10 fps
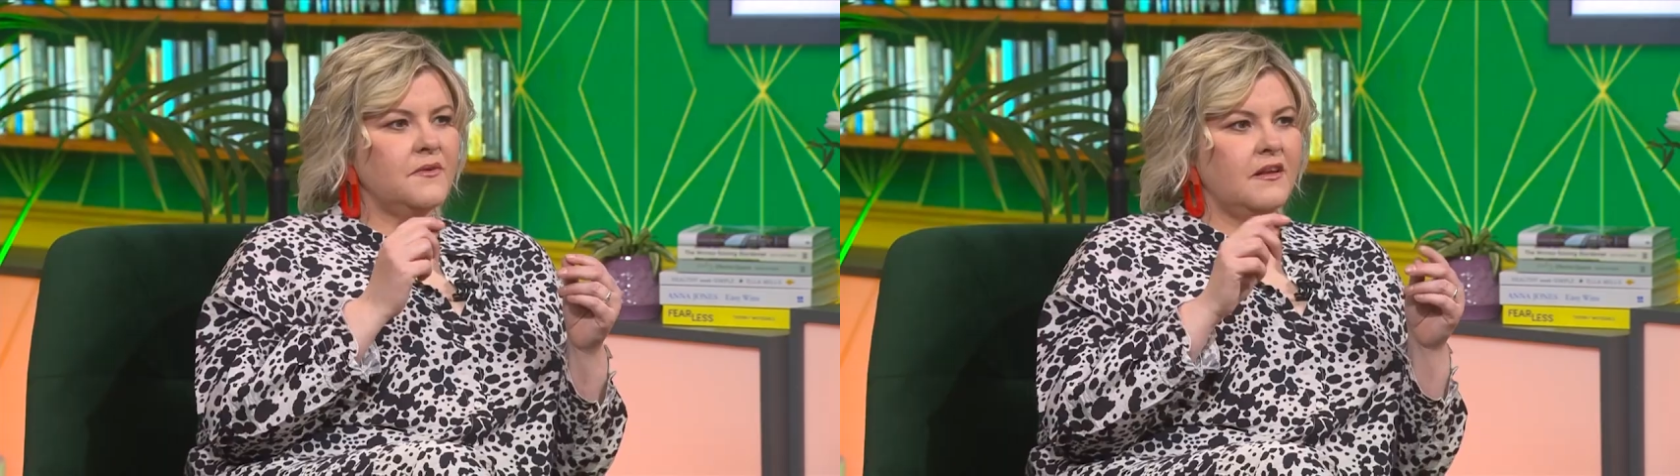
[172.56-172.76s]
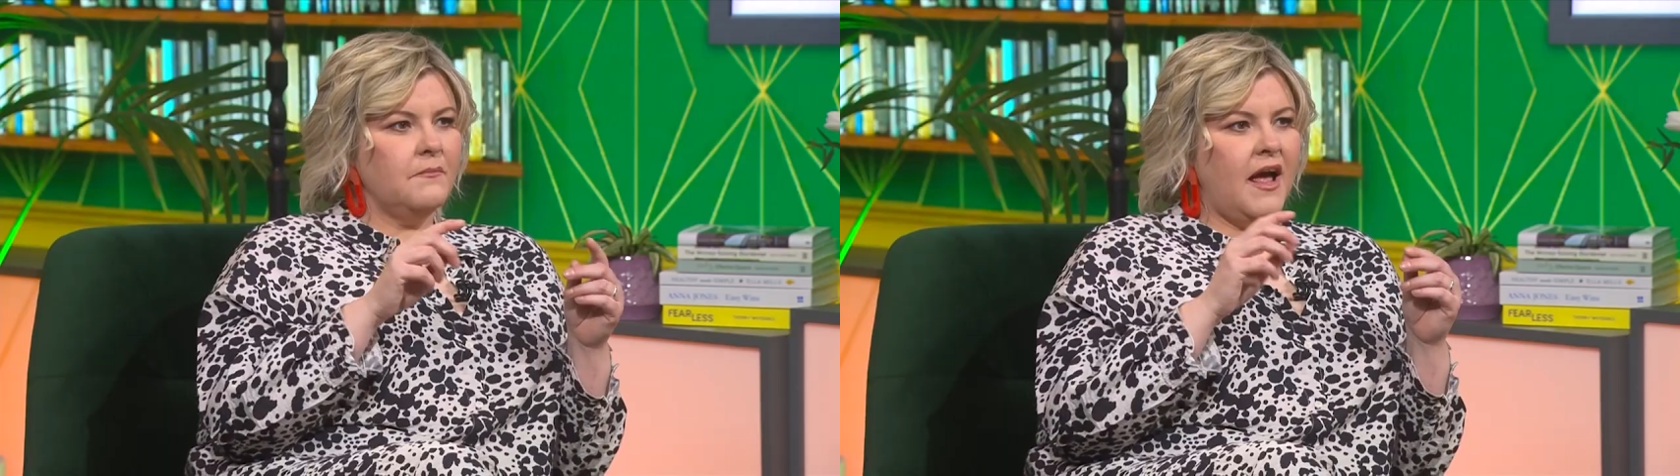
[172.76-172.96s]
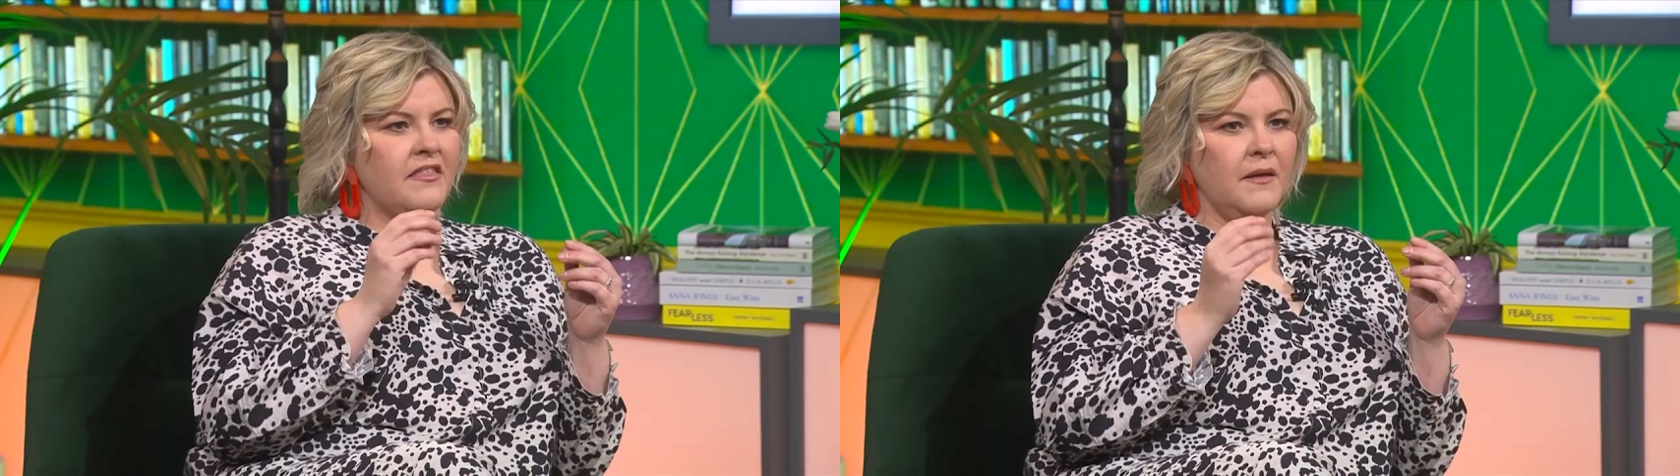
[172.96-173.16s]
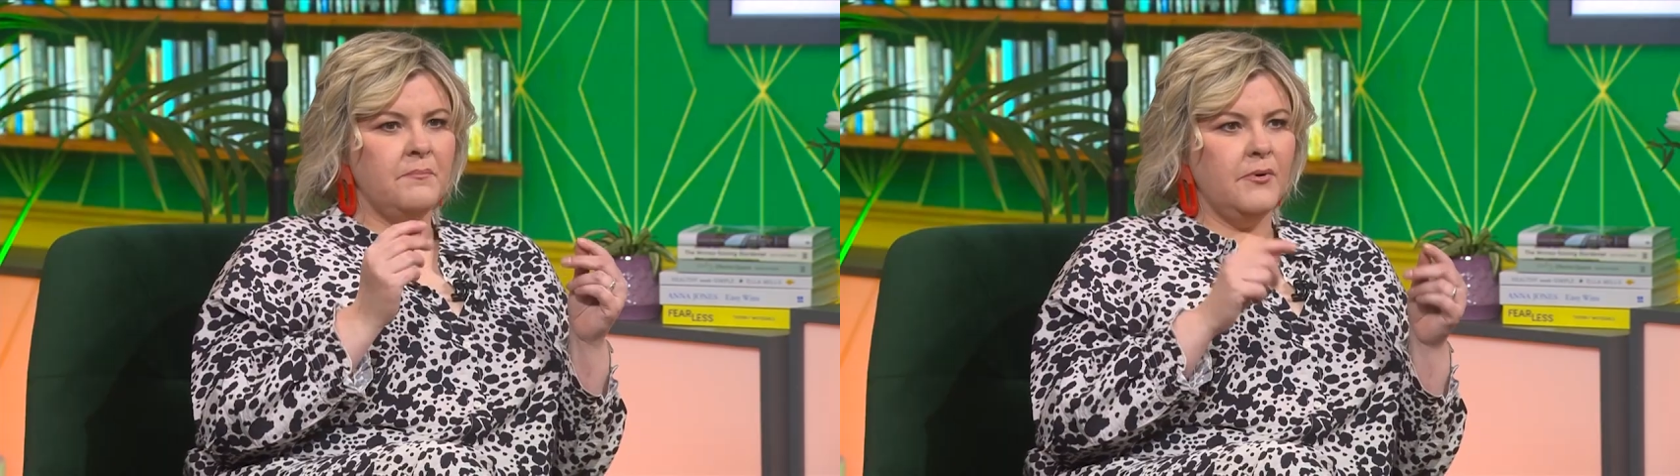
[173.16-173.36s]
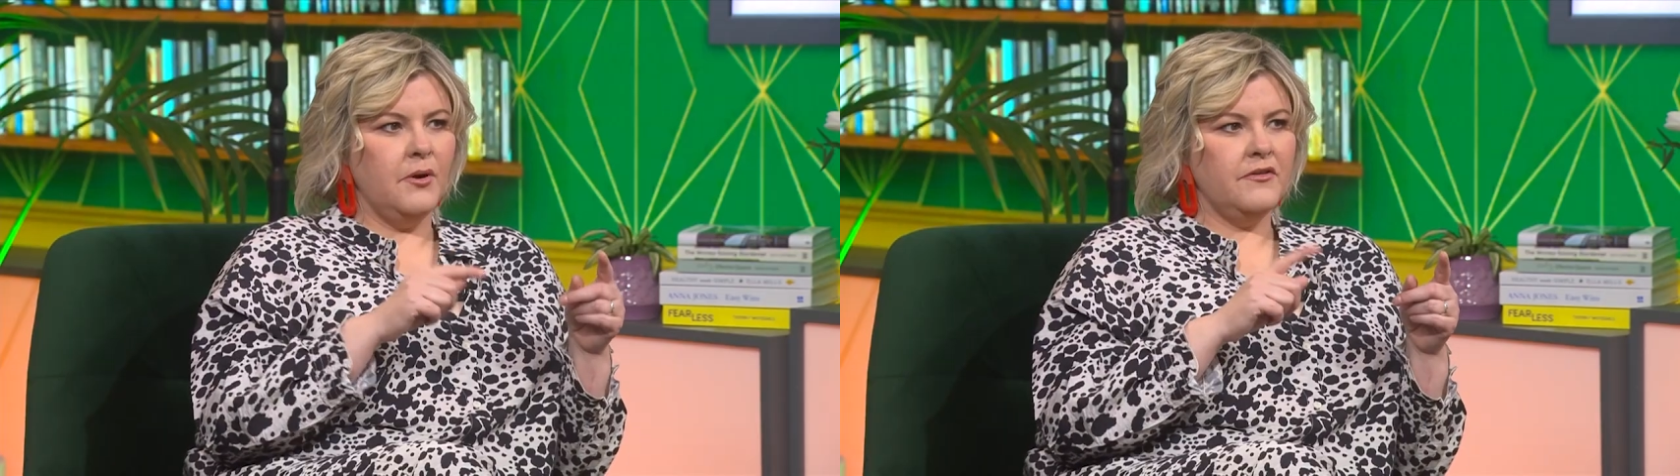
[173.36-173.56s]
what I
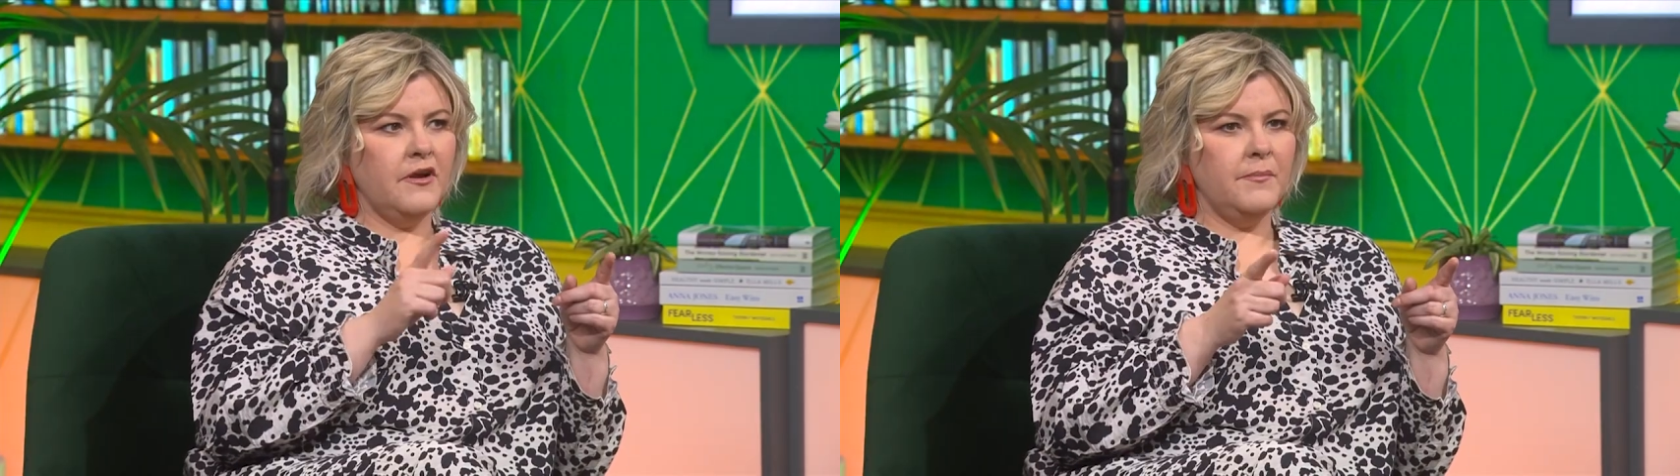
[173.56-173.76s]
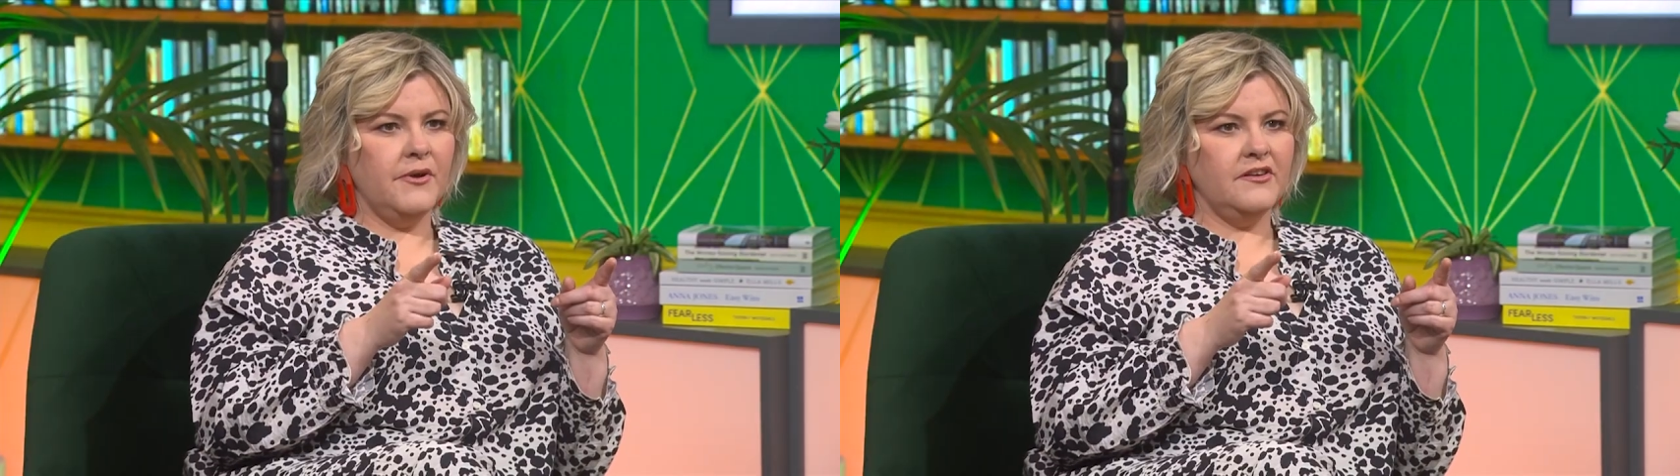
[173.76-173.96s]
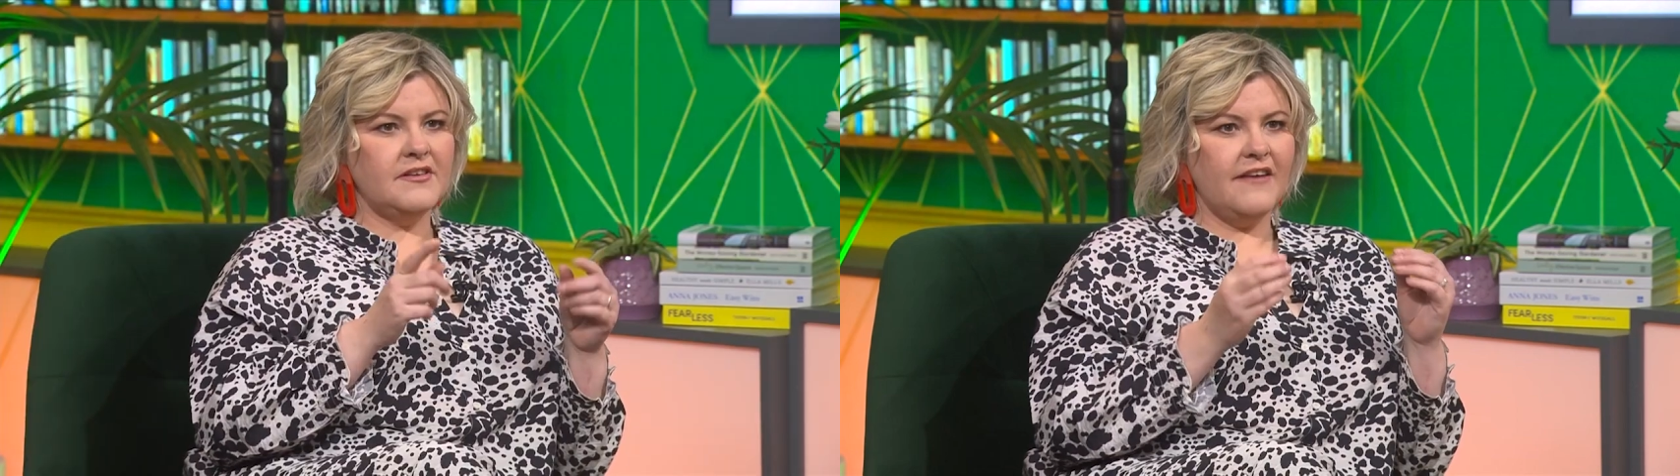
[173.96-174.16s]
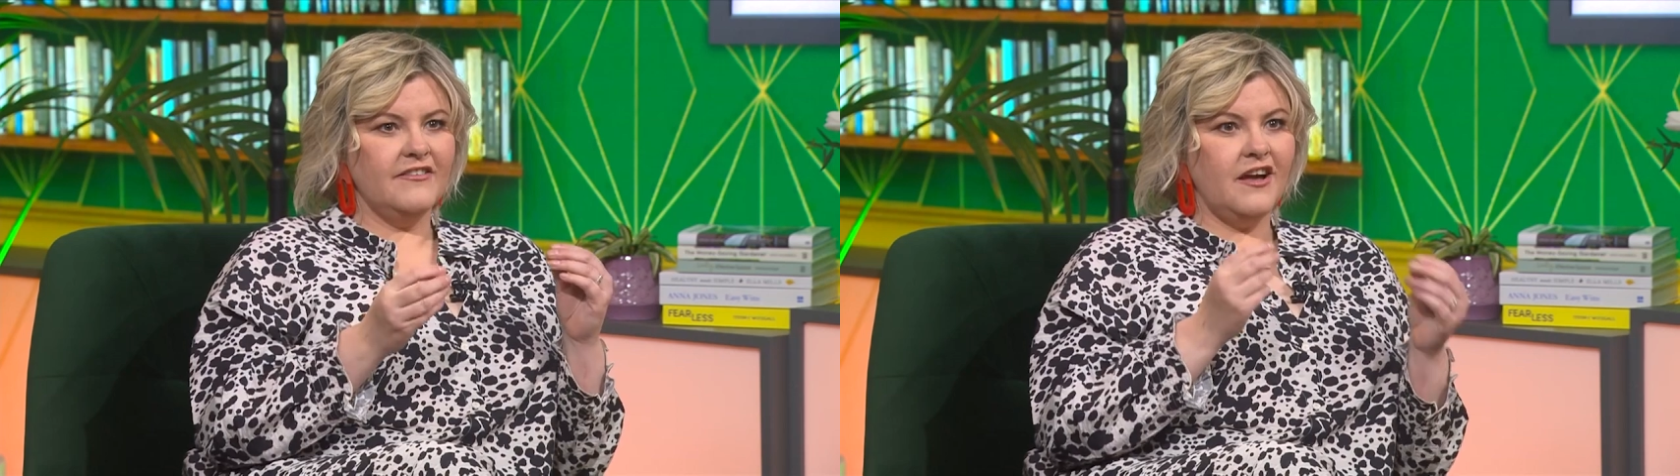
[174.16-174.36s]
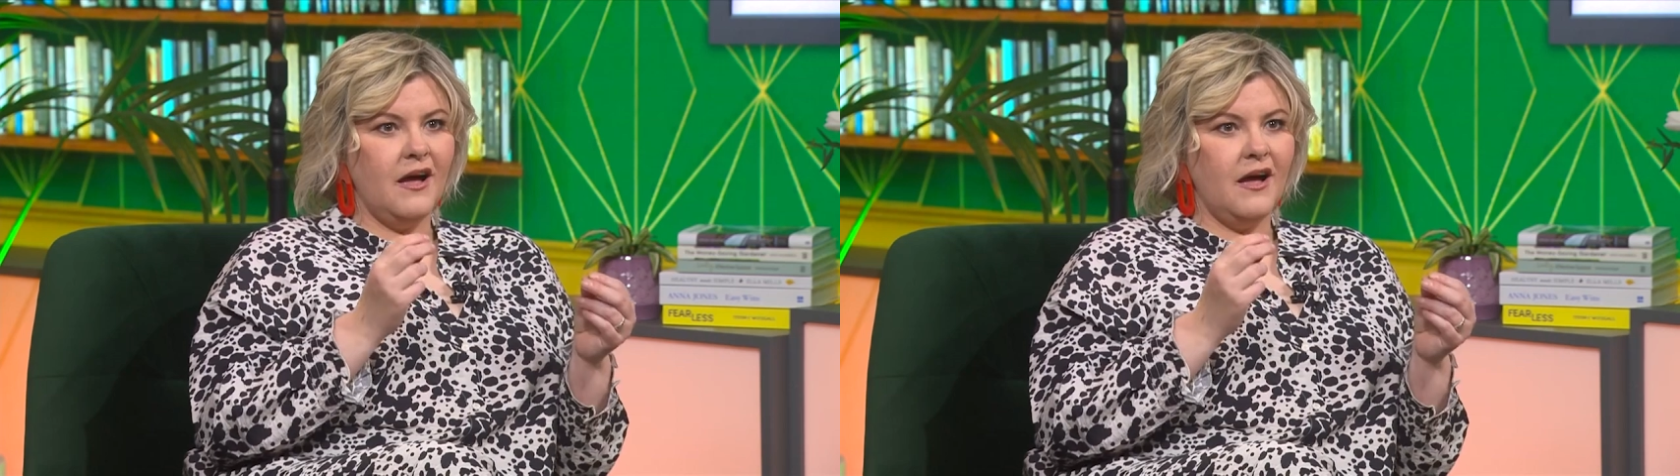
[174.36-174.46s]
think both our books have in